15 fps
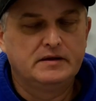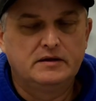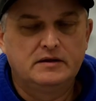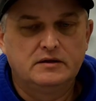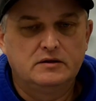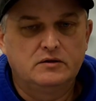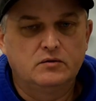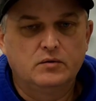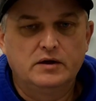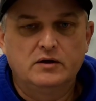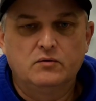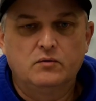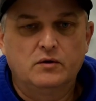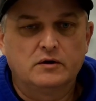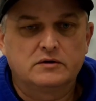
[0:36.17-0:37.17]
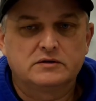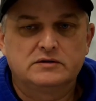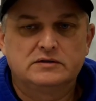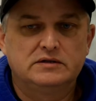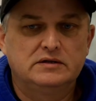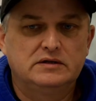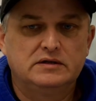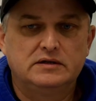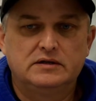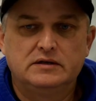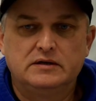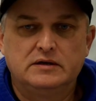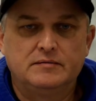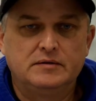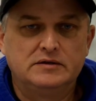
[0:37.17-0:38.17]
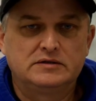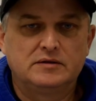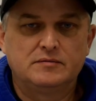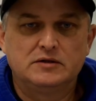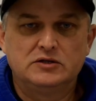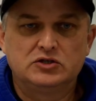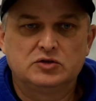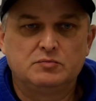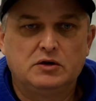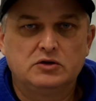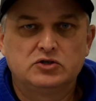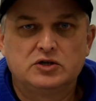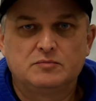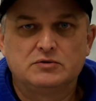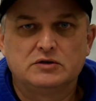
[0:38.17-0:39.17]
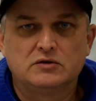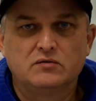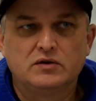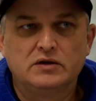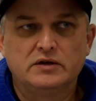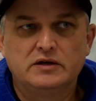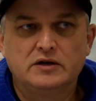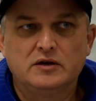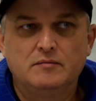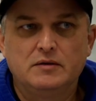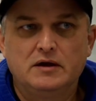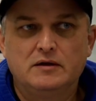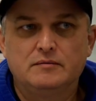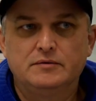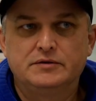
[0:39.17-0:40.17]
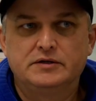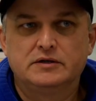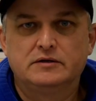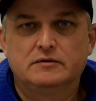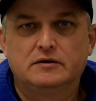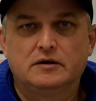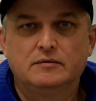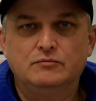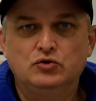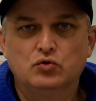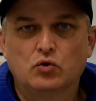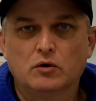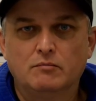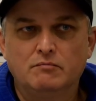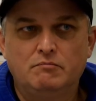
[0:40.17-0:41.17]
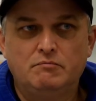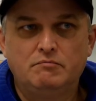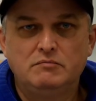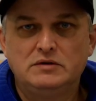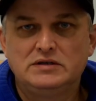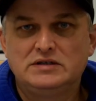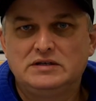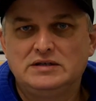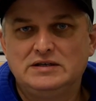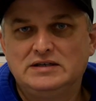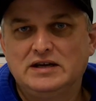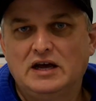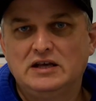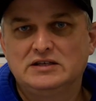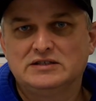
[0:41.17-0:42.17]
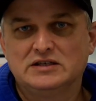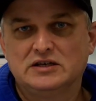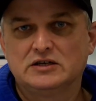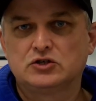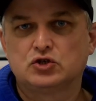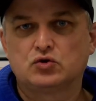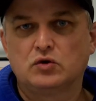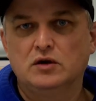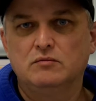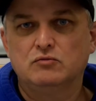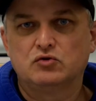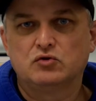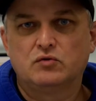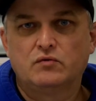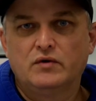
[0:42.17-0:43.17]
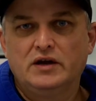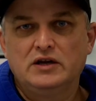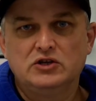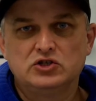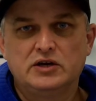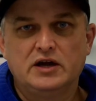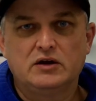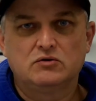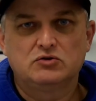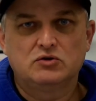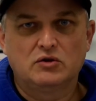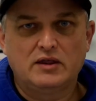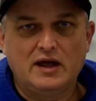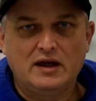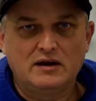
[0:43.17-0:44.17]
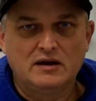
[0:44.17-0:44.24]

the way it works, I mean, some of these small ships are really going to be able to absorb dice at extreme range now, so that